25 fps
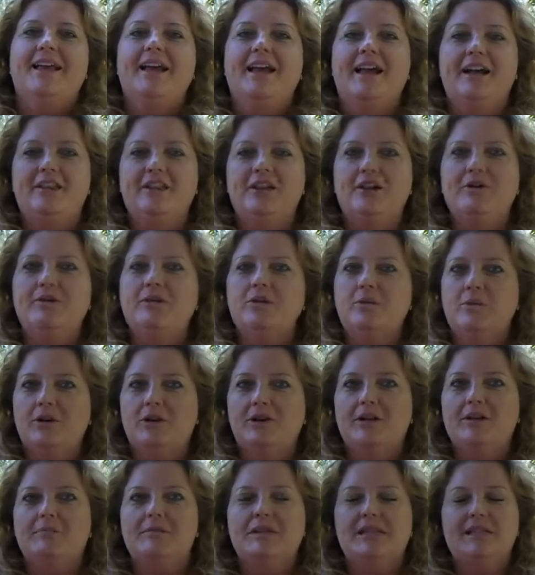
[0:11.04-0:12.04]
Hello and
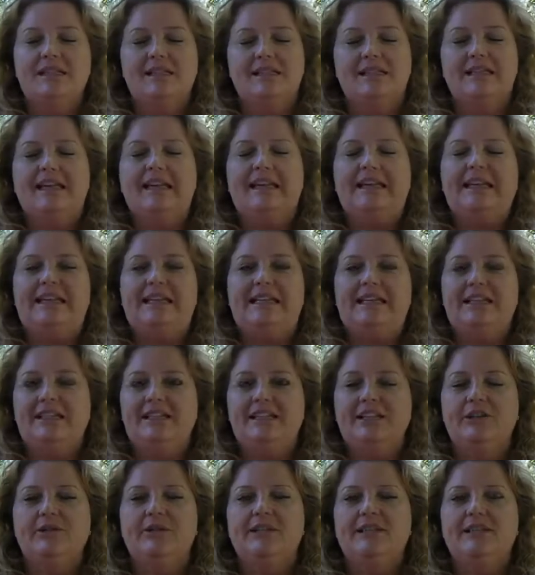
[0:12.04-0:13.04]
welcome to the second in a
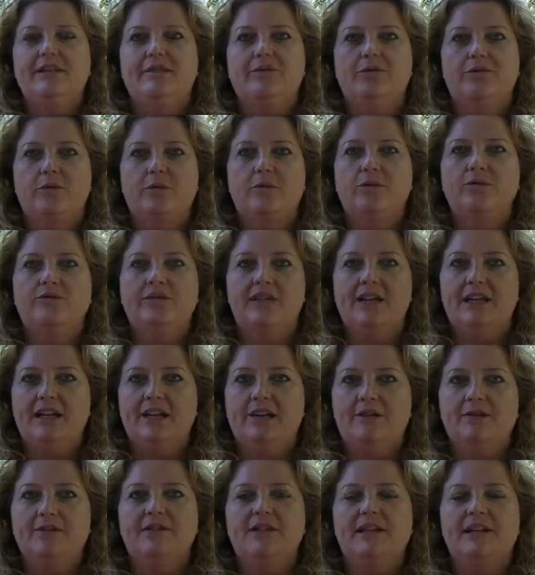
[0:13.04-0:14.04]
series of 4
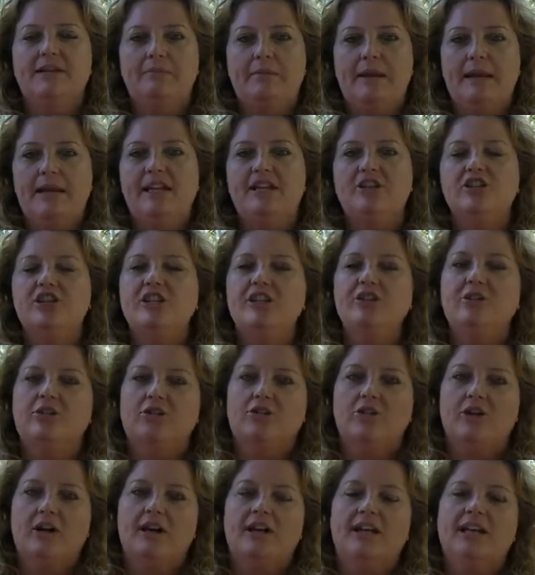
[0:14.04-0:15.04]
videos on managing your
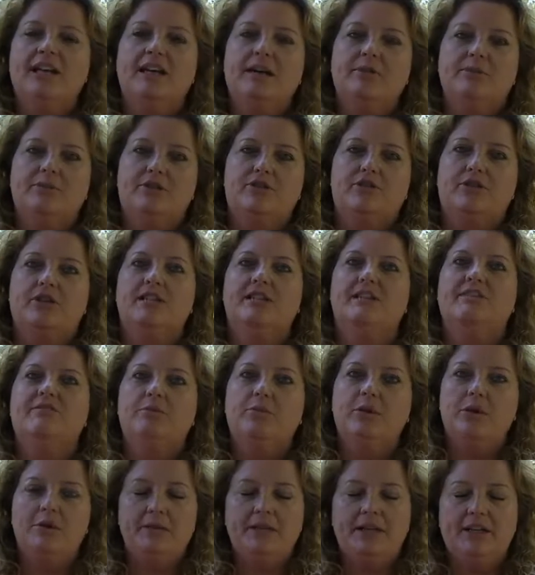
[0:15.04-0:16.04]
chronic obstructive
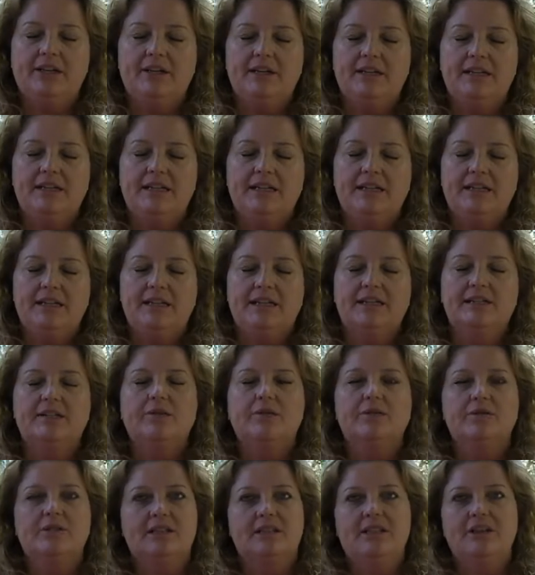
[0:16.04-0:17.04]
pulmonary disease,
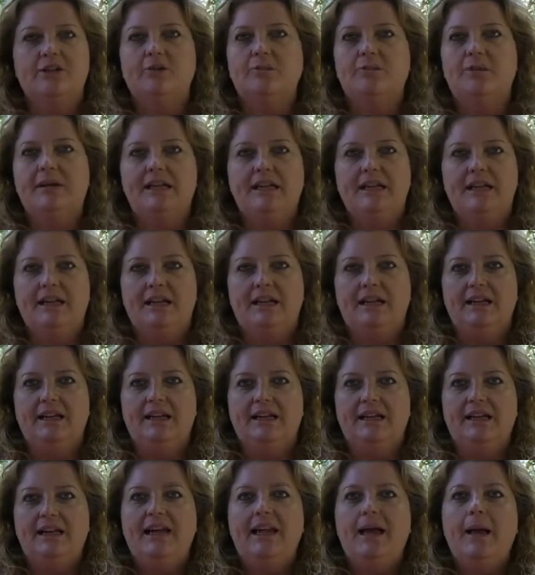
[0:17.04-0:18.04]
or COPD.
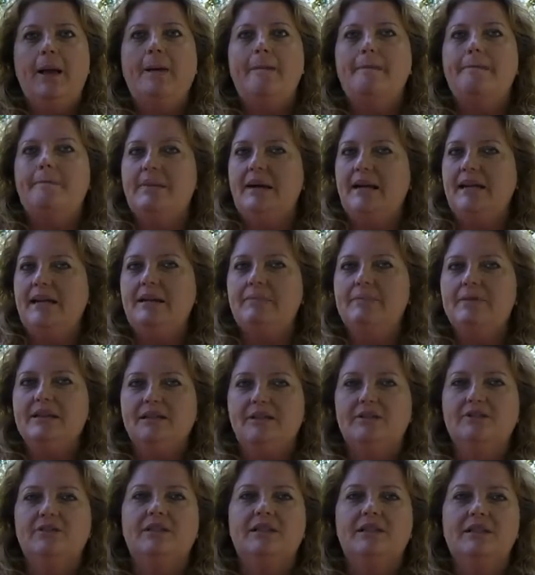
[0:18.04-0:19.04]
My name is
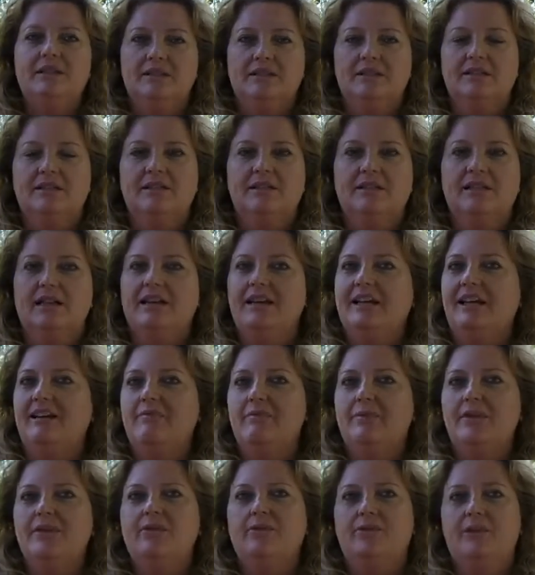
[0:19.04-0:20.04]
Susan Nilsson and
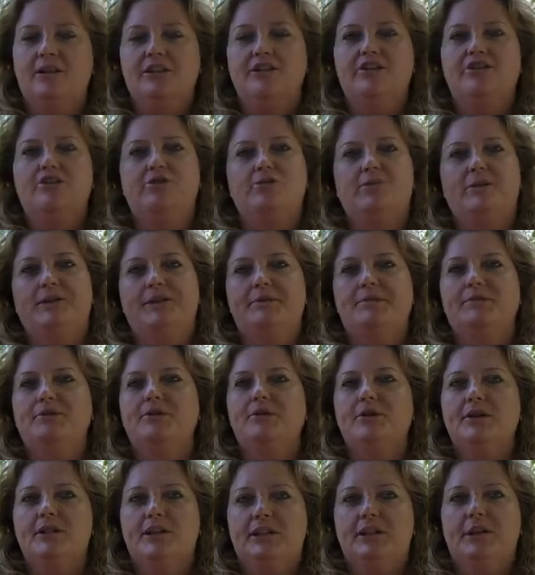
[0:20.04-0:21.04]
I've been a registered
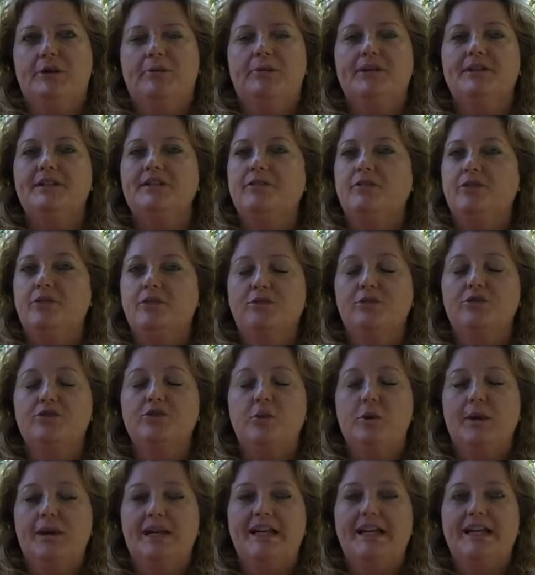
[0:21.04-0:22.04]
respiratory therapist for over
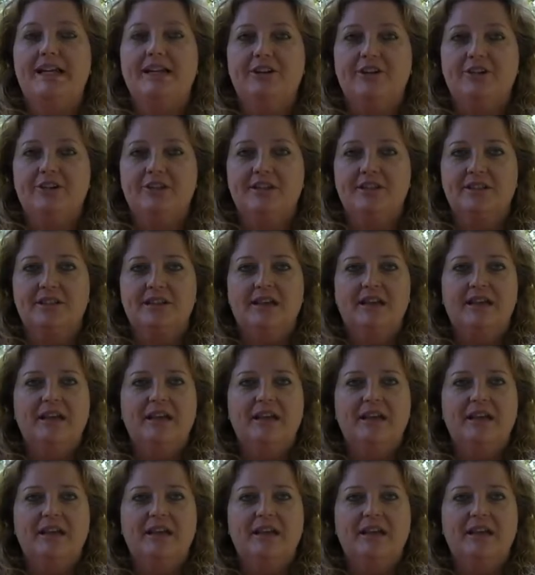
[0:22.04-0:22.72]
20 years.